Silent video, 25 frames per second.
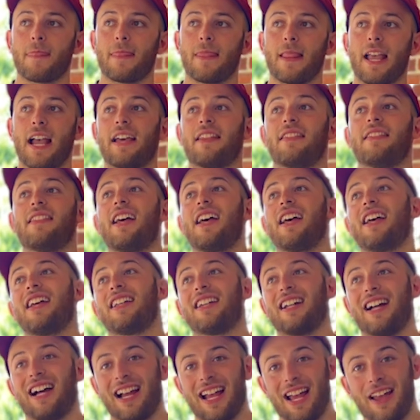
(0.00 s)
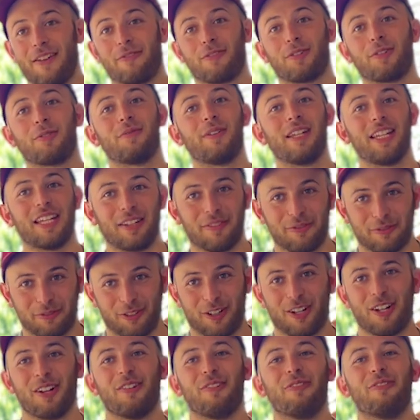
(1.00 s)
And then every week in
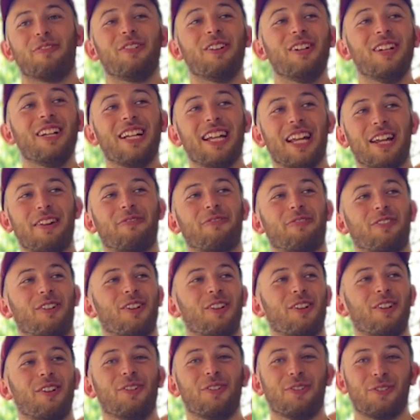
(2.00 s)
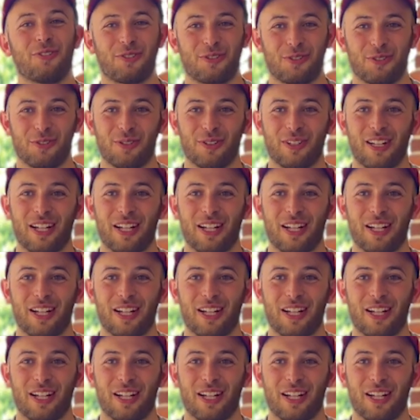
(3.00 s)
front of the whole school,